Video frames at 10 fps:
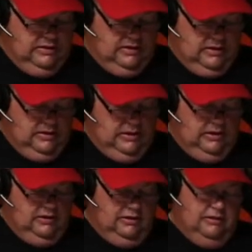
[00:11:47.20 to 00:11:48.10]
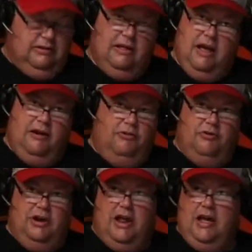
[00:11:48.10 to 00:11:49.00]
I I
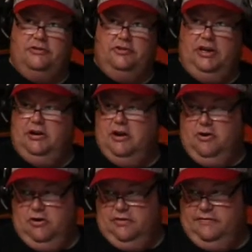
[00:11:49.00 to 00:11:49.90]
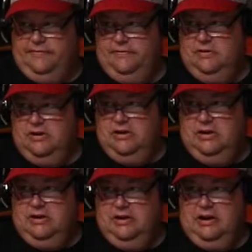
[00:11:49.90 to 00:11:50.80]
don't actually know if
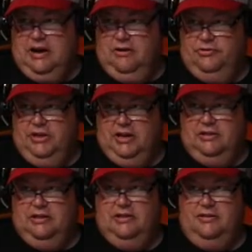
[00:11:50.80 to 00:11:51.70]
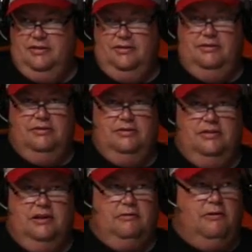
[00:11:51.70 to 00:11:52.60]
I don't think
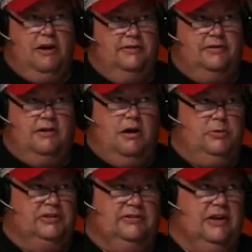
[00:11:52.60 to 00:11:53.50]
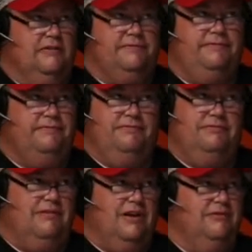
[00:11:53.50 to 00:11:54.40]
the Horizon Hobby stuff.
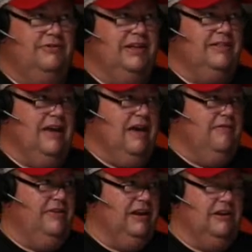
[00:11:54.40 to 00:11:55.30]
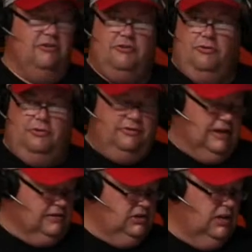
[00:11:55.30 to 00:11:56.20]
I don't think they have any controllers
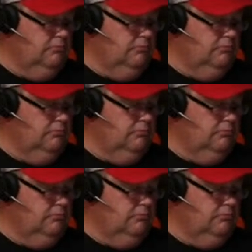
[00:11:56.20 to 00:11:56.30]
that cheap.